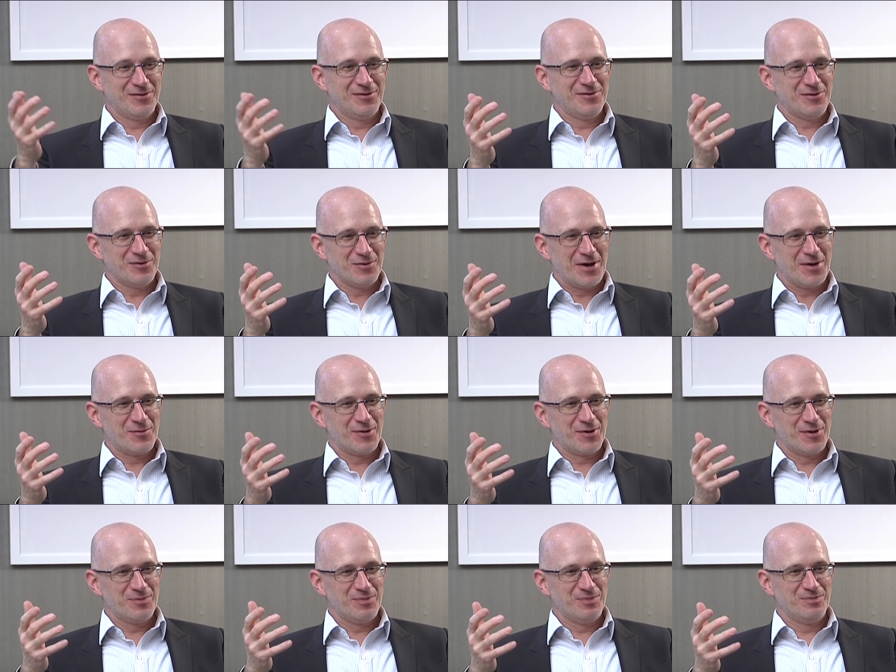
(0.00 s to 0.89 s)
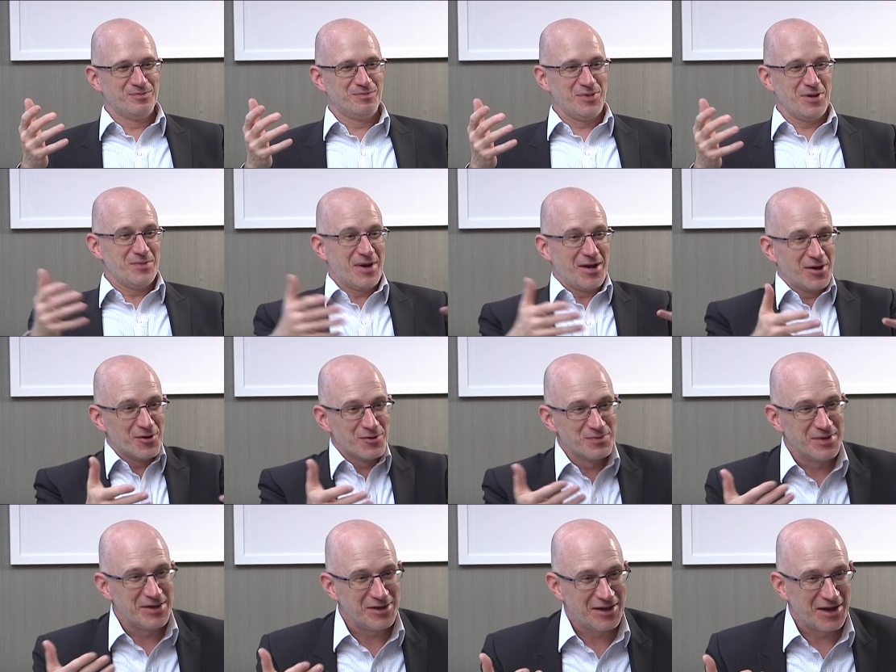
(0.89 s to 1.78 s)
Do I want to be my
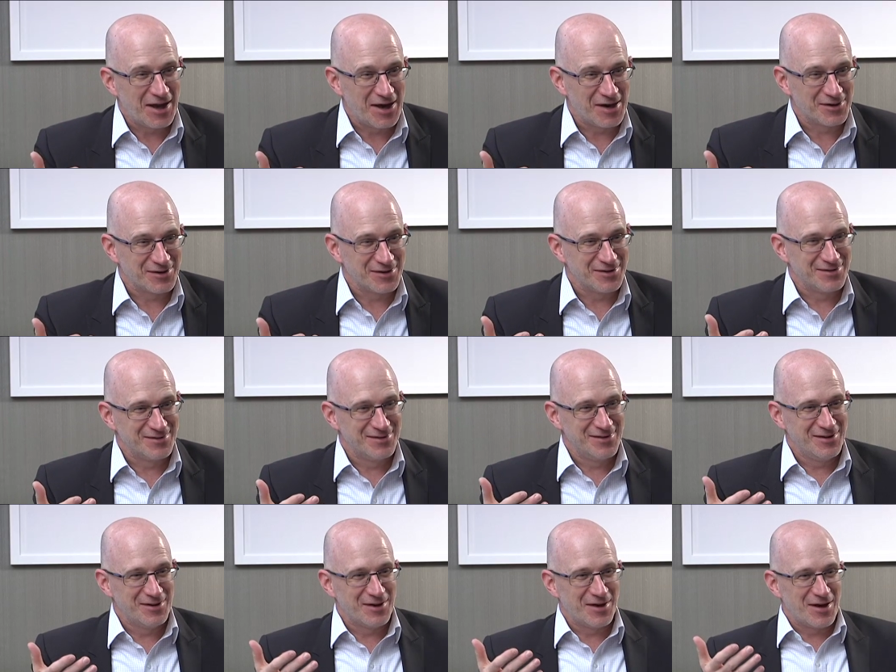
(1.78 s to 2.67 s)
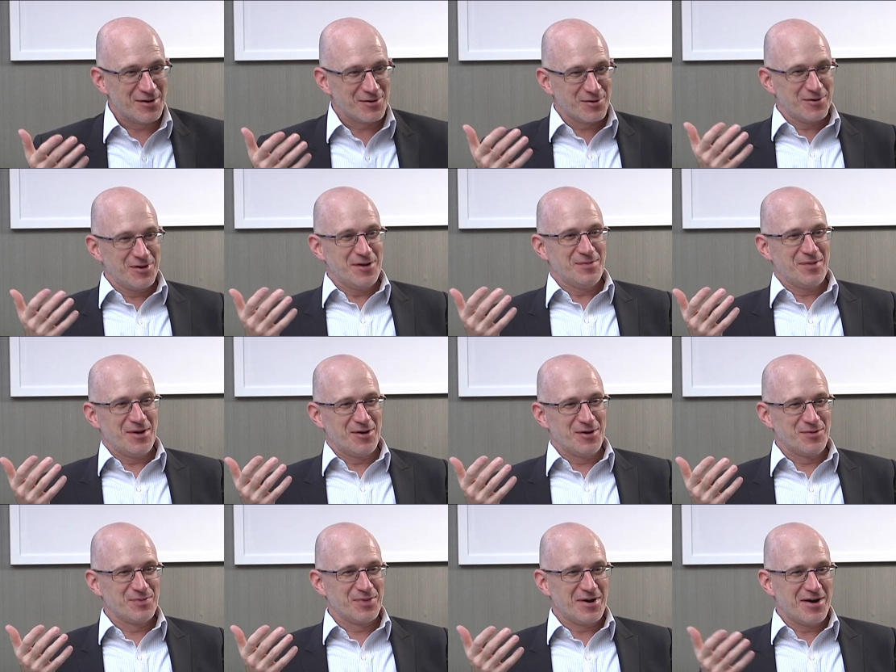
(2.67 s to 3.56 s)
own media outlet. You know, I'll create my
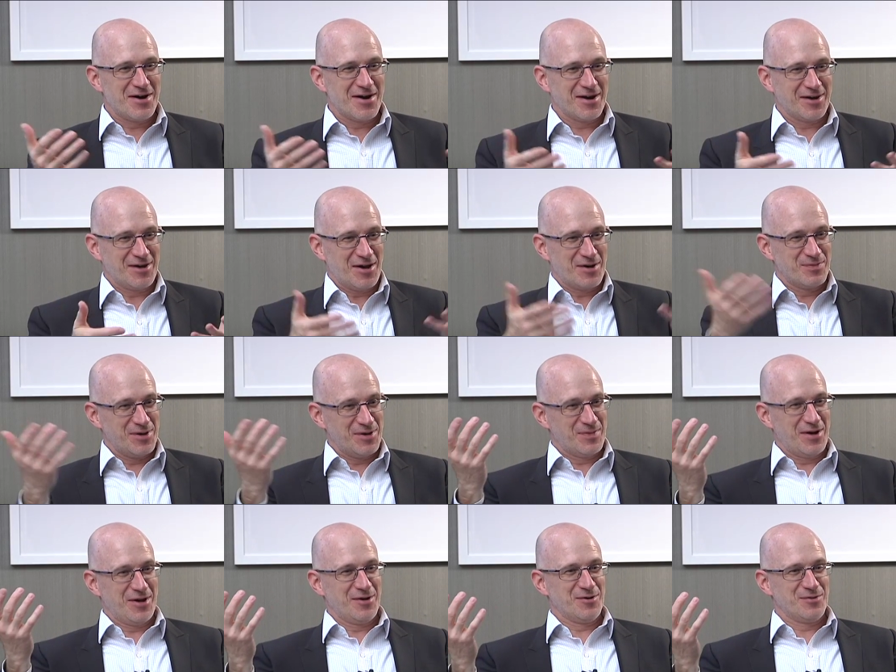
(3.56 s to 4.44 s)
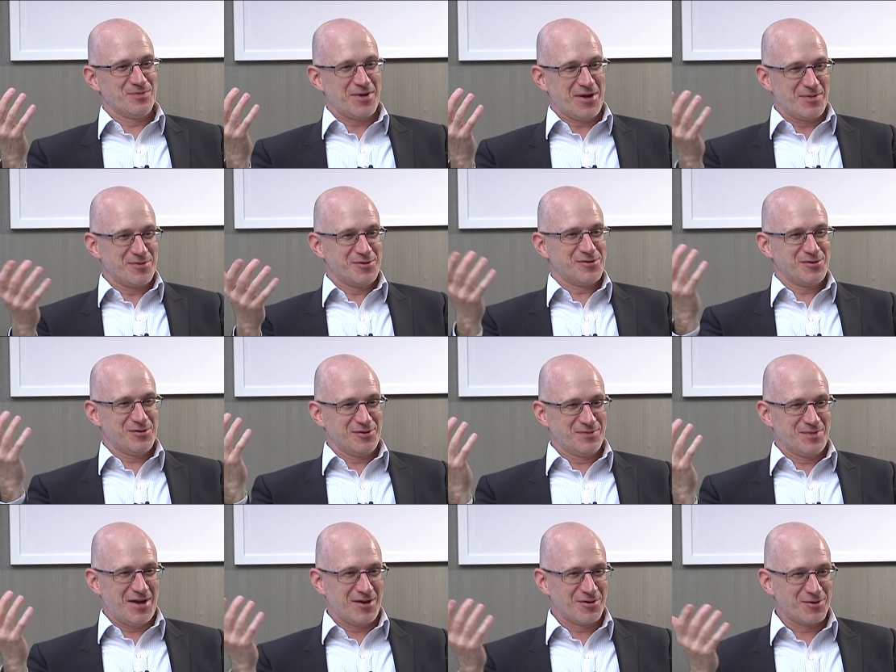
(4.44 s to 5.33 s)
own blog and I'll be my own publisher
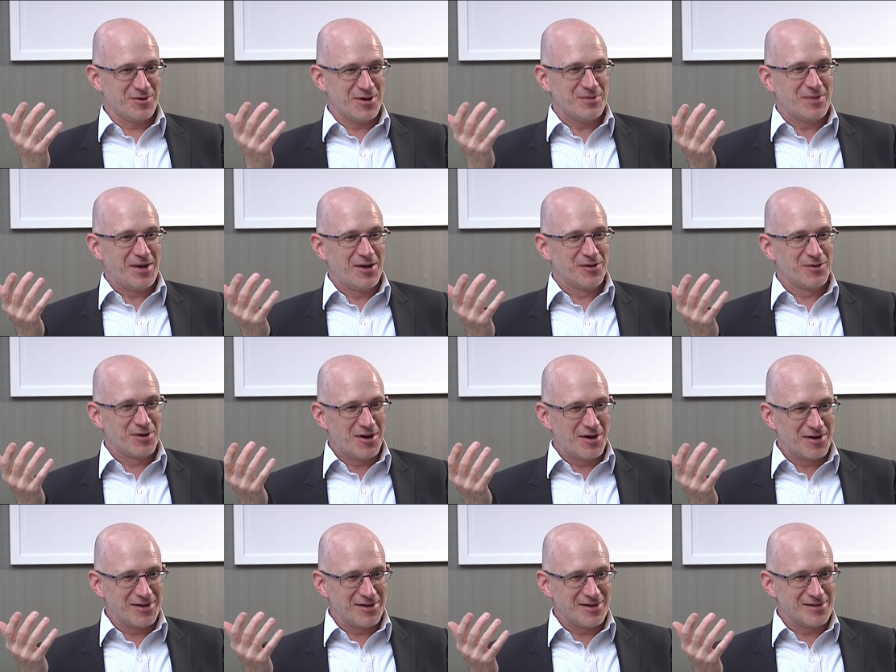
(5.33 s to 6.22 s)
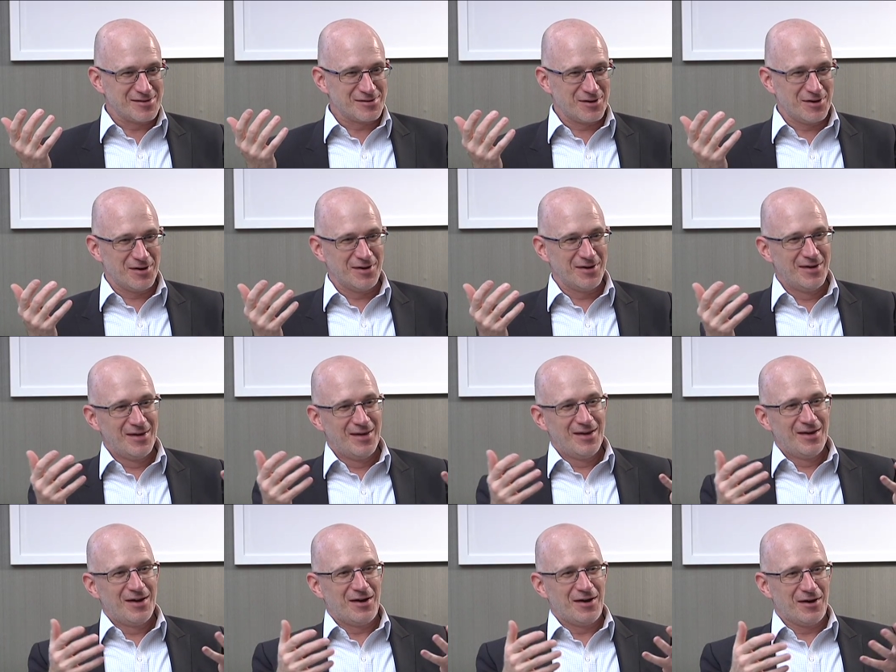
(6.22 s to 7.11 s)
and I'll create my own audience. Or,
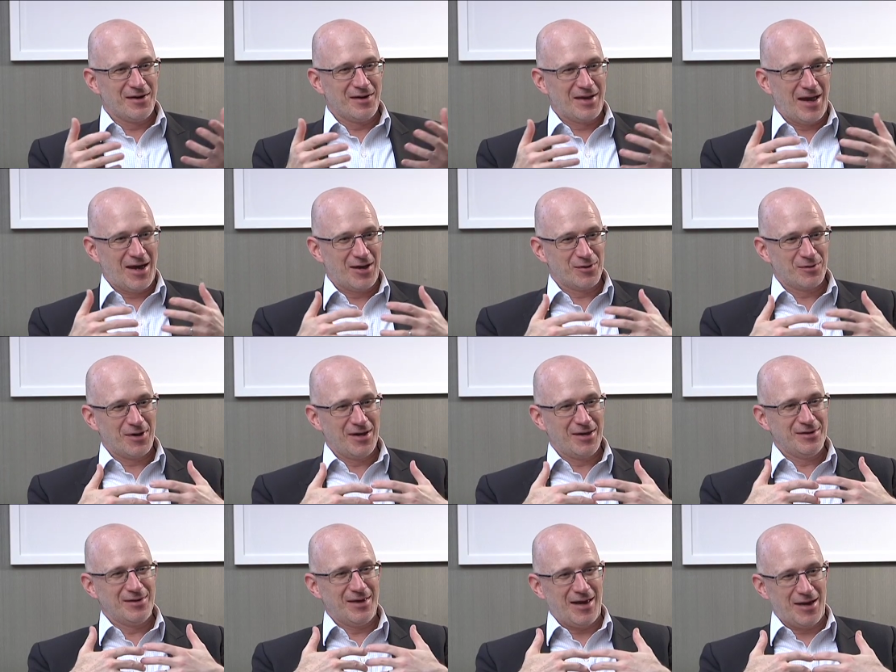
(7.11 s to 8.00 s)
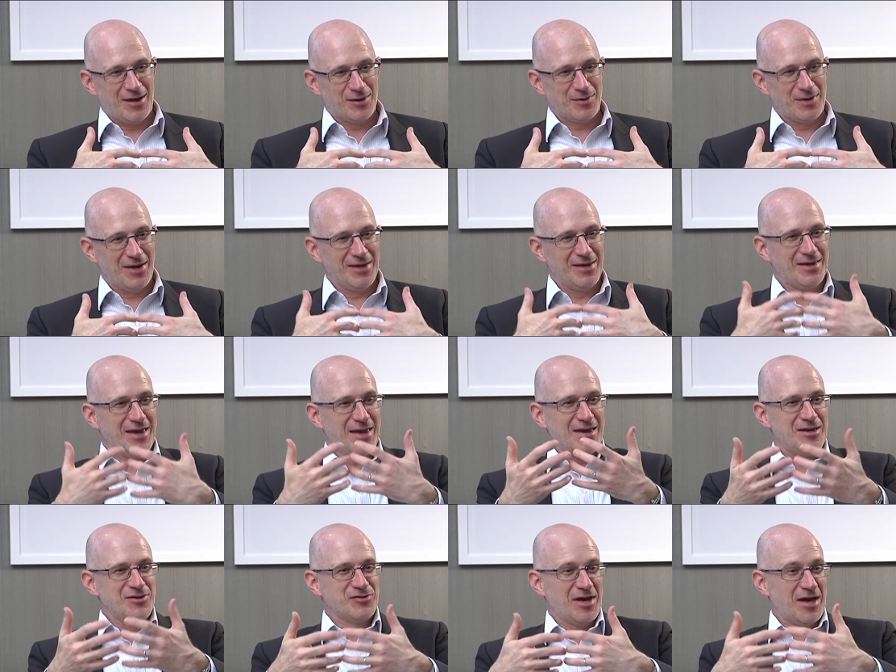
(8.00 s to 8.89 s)
or how do I how do I
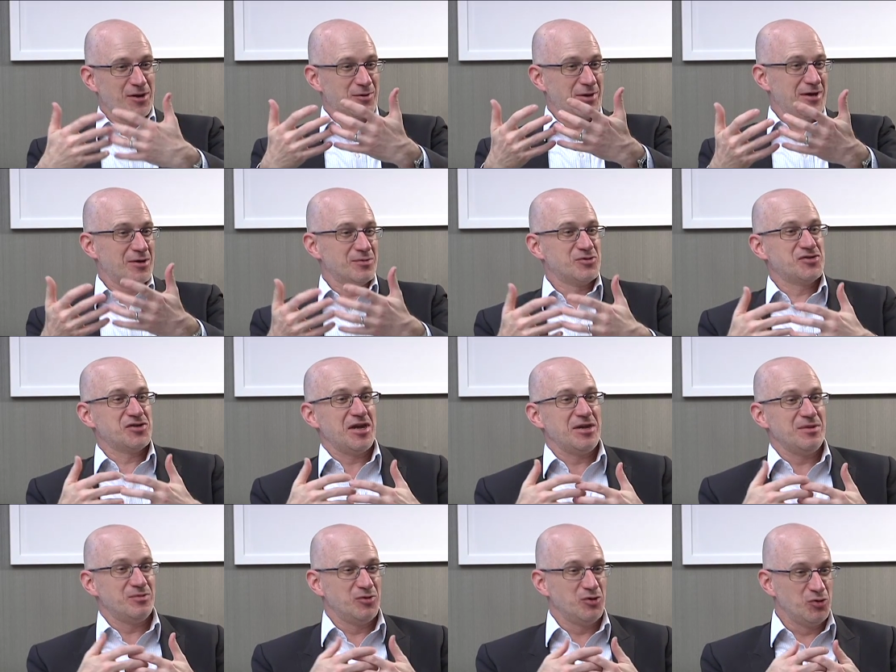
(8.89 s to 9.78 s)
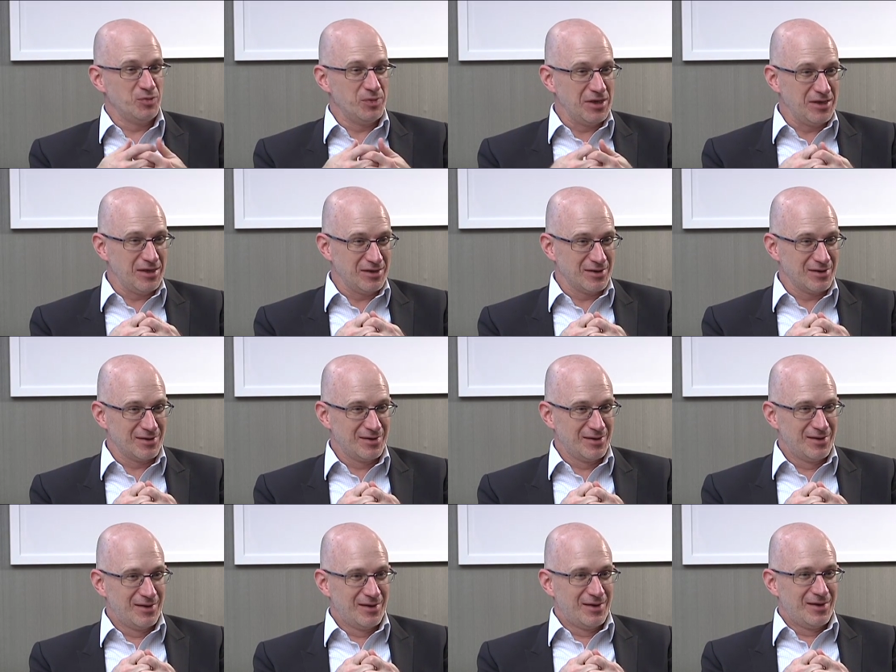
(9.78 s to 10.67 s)
engage? How do I help shape new media?
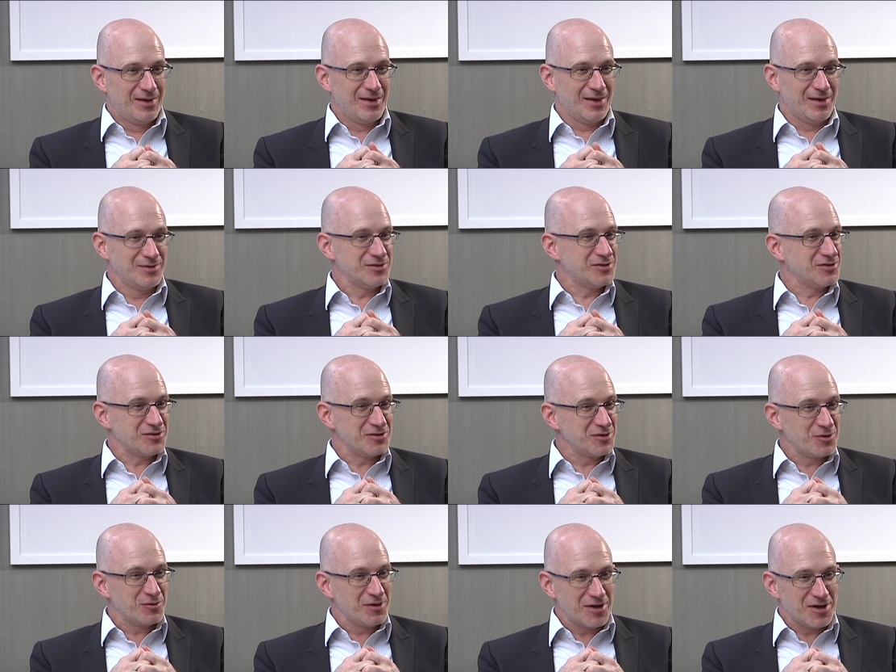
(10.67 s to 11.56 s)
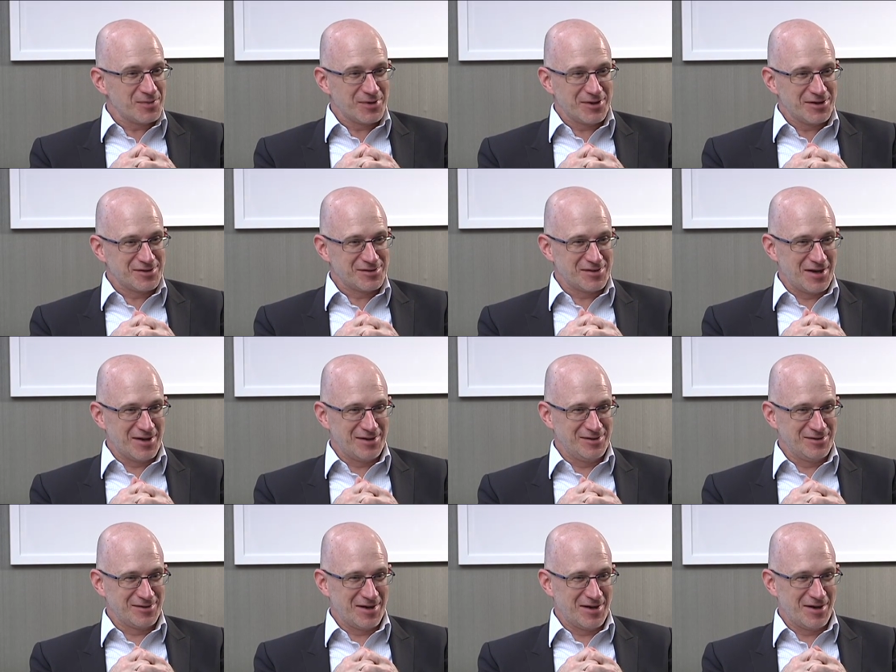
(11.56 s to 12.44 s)
Uh, it's an incredibly
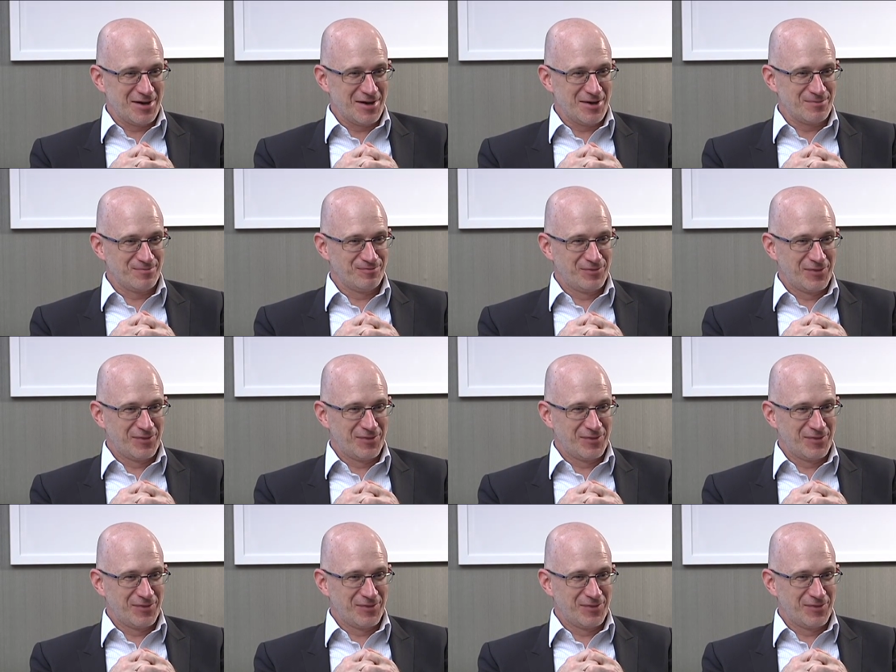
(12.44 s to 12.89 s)
exciting time,